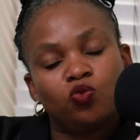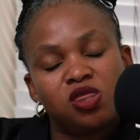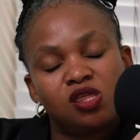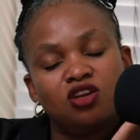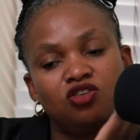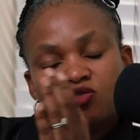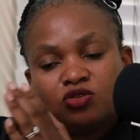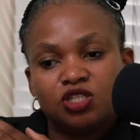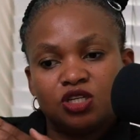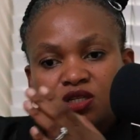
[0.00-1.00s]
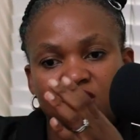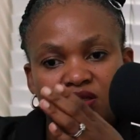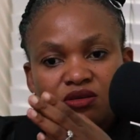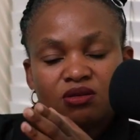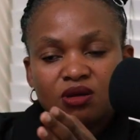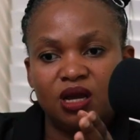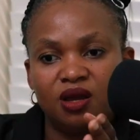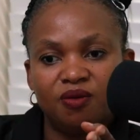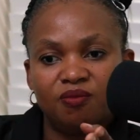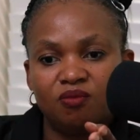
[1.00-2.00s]
Within your journey,
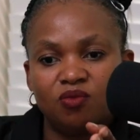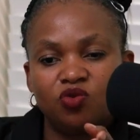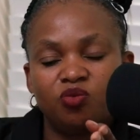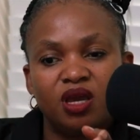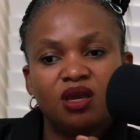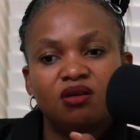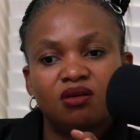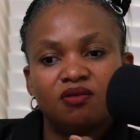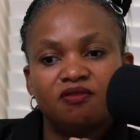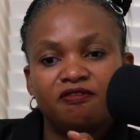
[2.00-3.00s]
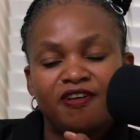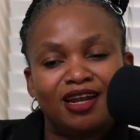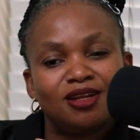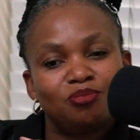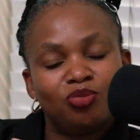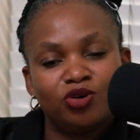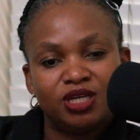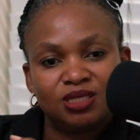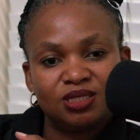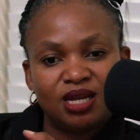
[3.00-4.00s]
you make valid
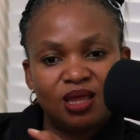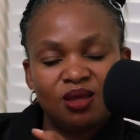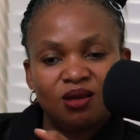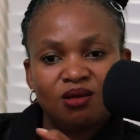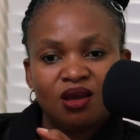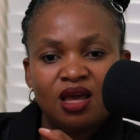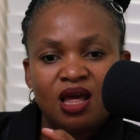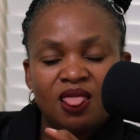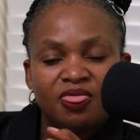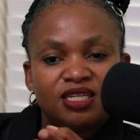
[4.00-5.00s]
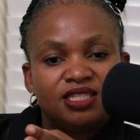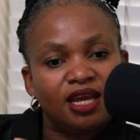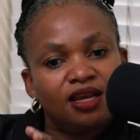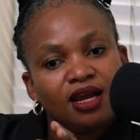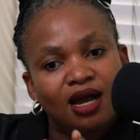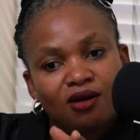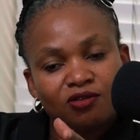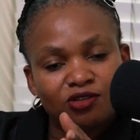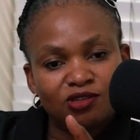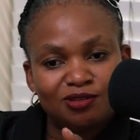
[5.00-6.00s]
points. And I think the
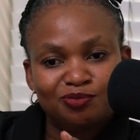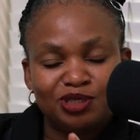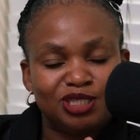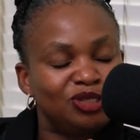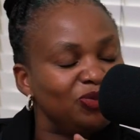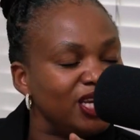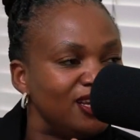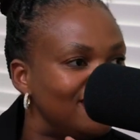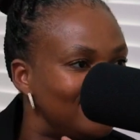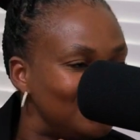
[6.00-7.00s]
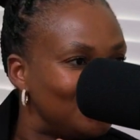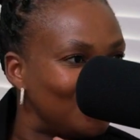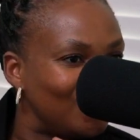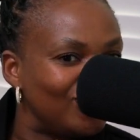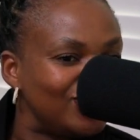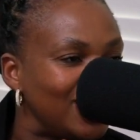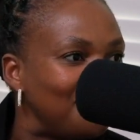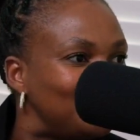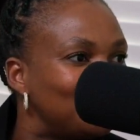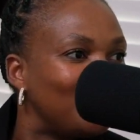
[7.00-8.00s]
takeout between your
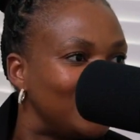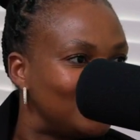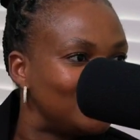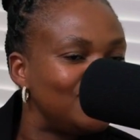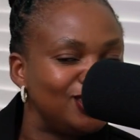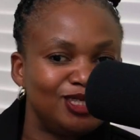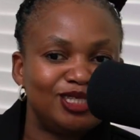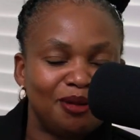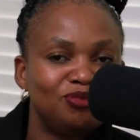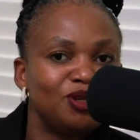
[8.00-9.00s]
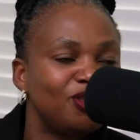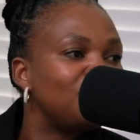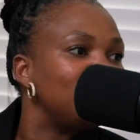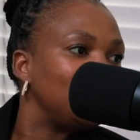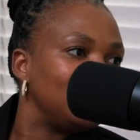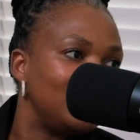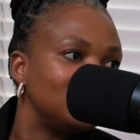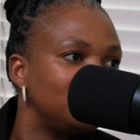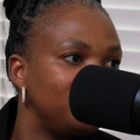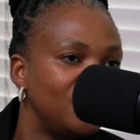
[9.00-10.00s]
chapter 1 and chapter 3
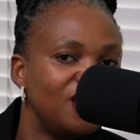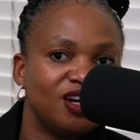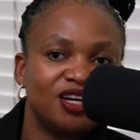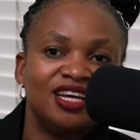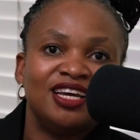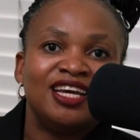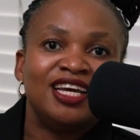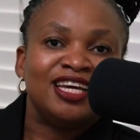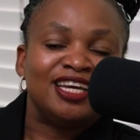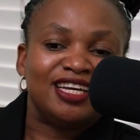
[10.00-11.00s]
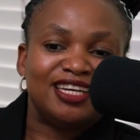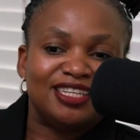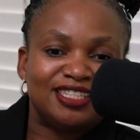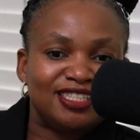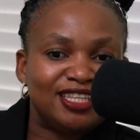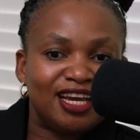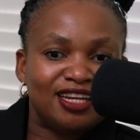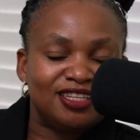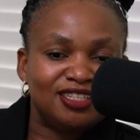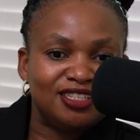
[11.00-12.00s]
thus far is
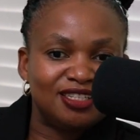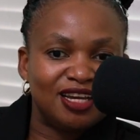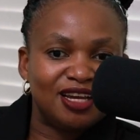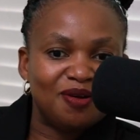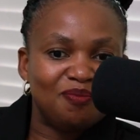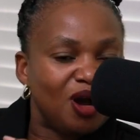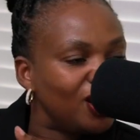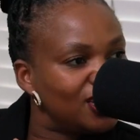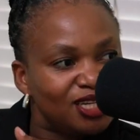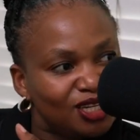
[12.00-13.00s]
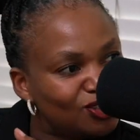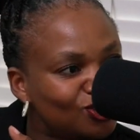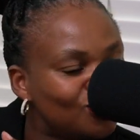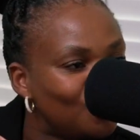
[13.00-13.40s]
that marketing is